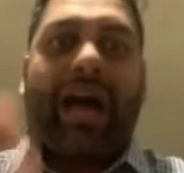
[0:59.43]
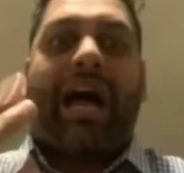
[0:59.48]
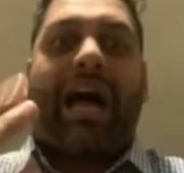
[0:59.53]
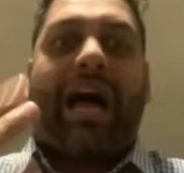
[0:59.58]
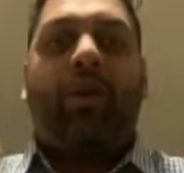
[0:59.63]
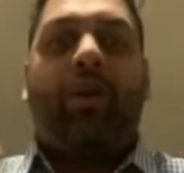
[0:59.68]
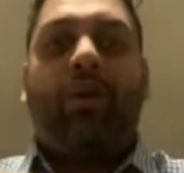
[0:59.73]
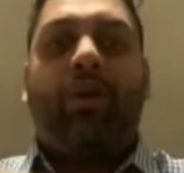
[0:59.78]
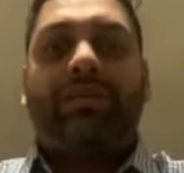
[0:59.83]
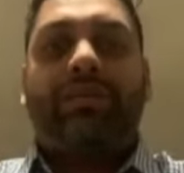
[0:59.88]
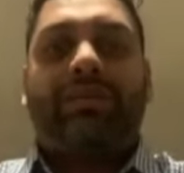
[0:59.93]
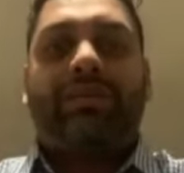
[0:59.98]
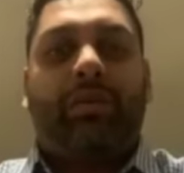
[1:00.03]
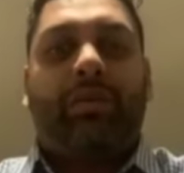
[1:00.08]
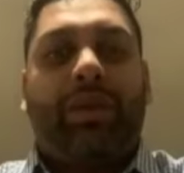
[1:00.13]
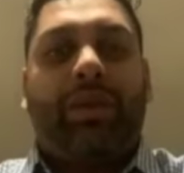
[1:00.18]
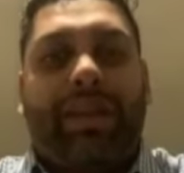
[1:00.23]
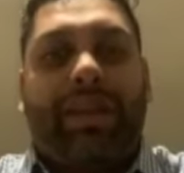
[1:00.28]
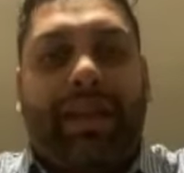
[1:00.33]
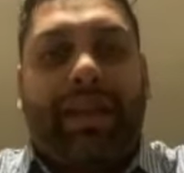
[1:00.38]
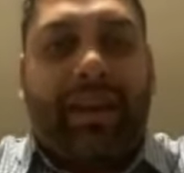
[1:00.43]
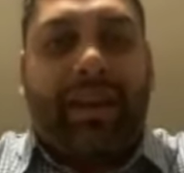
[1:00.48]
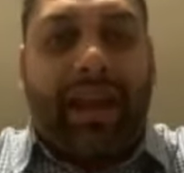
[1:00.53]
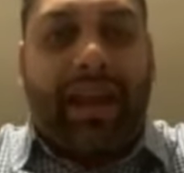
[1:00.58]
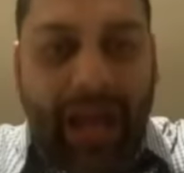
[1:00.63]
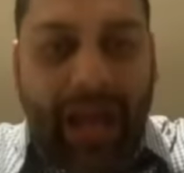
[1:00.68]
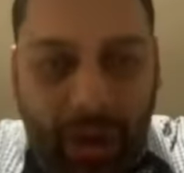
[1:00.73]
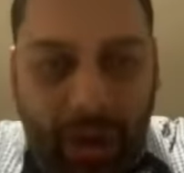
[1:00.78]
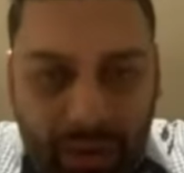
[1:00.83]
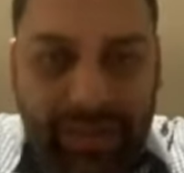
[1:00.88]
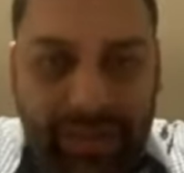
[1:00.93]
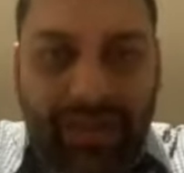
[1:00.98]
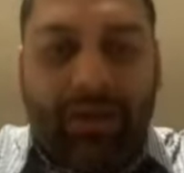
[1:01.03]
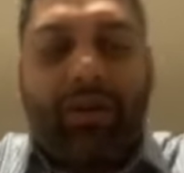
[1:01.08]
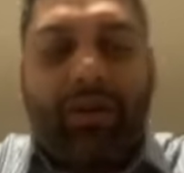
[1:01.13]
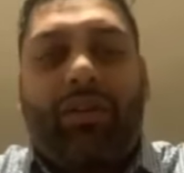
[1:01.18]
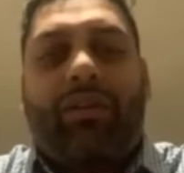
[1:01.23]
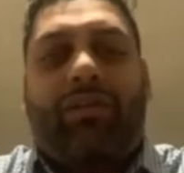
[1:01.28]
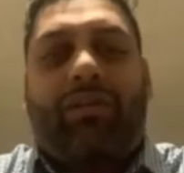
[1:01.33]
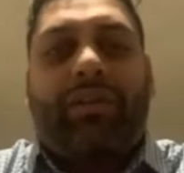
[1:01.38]
how was the weekend? How is it
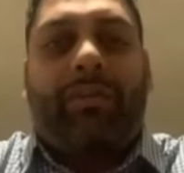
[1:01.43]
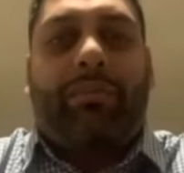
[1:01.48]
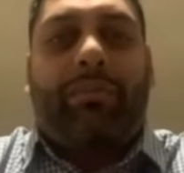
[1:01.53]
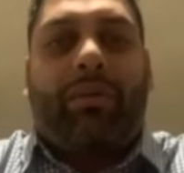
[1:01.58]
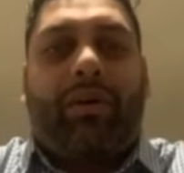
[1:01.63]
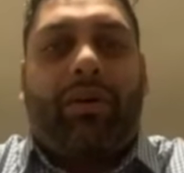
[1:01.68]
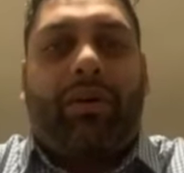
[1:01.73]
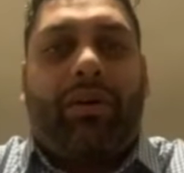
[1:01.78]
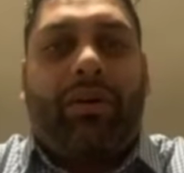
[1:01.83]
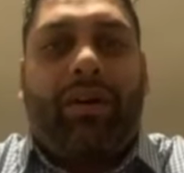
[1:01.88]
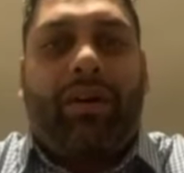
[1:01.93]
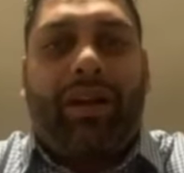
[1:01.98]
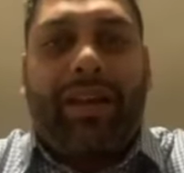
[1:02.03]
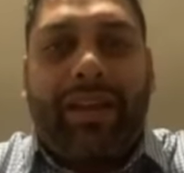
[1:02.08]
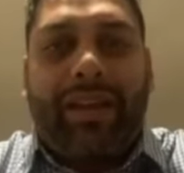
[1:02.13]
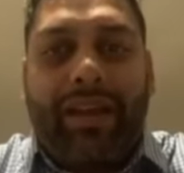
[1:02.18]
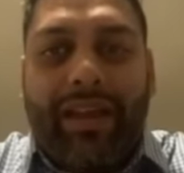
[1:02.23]
going over the border?